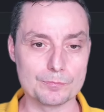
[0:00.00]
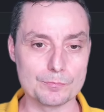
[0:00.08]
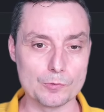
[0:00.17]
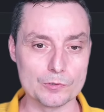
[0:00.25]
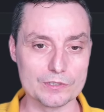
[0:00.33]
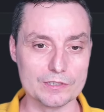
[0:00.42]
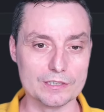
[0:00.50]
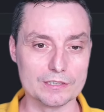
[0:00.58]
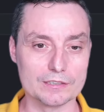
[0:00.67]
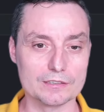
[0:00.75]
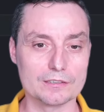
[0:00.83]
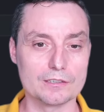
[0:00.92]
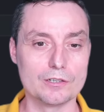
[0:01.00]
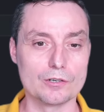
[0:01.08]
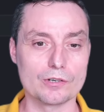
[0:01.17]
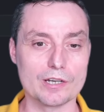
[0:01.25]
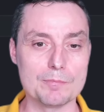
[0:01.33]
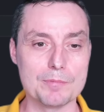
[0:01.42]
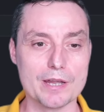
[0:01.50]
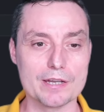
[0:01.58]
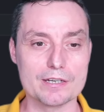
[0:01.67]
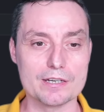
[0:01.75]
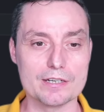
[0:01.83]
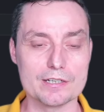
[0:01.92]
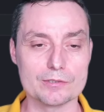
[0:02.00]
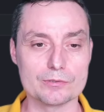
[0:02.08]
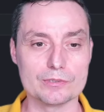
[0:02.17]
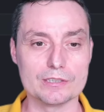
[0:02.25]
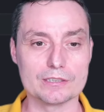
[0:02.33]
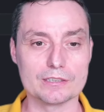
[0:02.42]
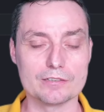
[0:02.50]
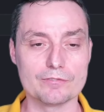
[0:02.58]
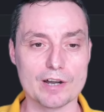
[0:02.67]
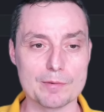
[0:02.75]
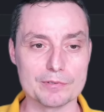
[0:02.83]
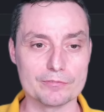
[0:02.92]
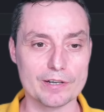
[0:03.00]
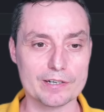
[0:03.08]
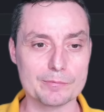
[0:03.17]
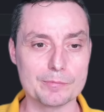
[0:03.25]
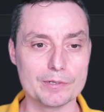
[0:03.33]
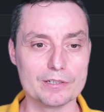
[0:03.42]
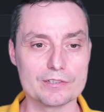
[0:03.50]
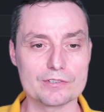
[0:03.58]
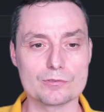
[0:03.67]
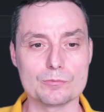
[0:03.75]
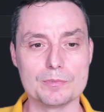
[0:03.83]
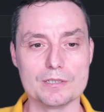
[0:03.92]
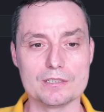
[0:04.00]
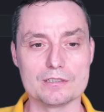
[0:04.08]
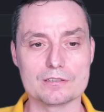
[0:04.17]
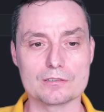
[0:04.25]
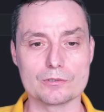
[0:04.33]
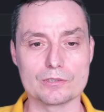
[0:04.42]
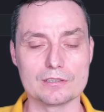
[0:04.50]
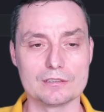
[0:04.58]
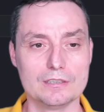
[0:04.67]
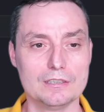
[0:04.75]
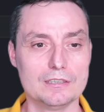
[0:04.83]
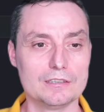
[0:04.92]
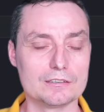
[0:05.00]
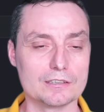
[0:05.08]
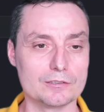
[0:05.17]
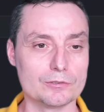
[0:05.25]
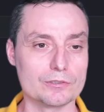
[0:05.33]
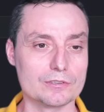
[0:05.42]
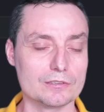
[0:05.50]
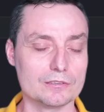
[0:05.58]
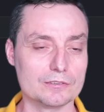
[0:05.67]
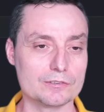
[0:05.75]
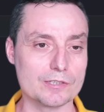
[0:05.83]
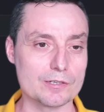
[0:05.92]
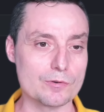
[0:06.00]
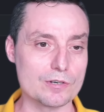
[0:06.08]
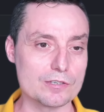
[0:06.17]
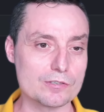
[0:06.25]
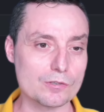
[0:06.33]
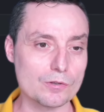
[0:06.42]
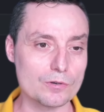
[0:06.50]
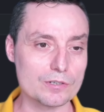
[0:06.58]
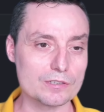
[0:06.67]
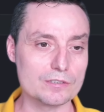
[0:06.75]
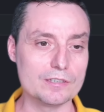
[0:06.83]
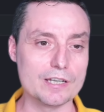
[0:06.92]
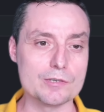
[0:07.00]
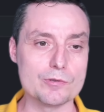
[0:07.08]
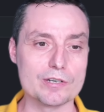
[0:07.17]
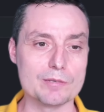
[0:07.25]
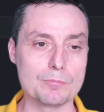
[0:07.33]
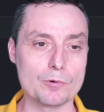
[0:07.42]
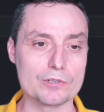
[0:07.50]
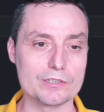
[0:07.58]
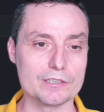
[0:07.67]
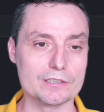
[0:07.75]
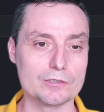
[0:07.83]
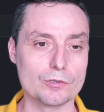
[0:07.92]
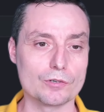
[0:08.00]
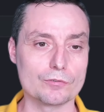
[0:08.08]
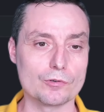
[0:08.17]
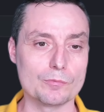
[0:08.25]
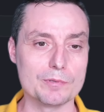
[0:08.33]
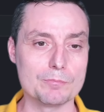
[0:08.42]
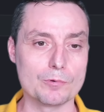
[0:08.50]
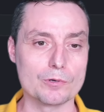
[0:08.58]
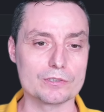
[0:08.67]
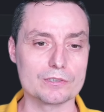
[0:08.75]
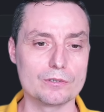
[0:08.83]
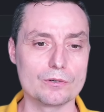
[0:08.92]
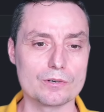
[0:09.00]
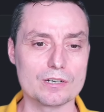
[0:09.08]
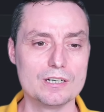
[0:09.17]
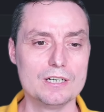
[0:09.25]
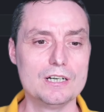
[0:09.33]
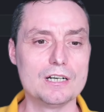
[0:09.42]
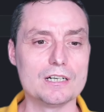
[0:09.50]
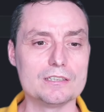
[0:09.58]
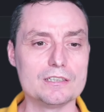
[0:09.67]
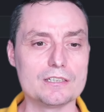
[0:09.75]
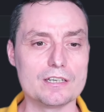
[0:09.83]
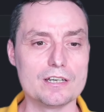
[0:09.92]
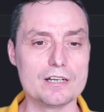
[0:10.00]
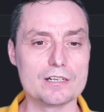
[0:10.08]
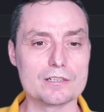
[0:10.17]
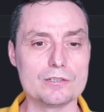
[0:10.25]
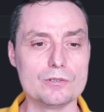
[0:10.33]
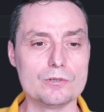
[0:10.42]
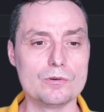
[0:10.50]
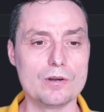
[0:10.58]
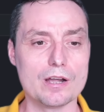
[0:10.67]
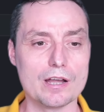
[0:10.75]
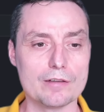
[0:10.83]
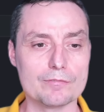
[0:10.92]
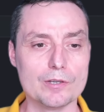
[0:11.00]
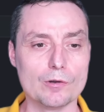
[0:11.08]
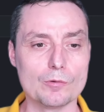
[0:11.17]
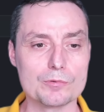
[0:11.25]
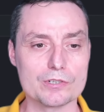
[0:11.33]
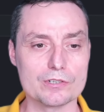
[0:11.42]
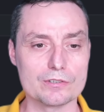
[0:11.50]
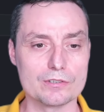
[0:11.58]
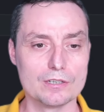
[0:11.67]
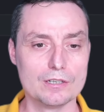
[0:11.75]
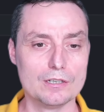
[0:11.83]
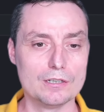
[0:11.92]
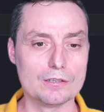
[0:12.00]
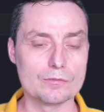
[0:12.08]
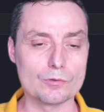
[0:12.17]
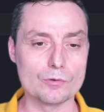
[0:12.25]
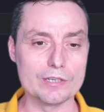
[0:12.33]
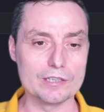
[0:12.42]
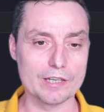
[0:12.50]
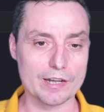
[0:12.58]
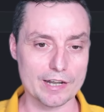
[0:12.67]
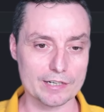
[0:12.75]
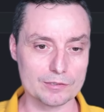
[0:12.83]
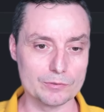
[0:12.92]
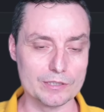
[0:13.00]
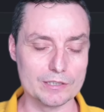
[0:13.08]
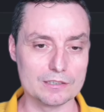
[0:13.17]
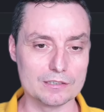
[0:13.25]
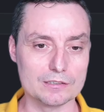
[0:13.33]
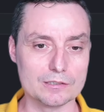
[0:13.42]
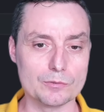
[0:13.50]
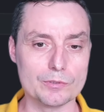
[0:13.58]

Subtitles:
put the Groq API key into the environment variables to be stored securely stored. Then you are importing Groq from import Groq, and in here you have the option to interact with the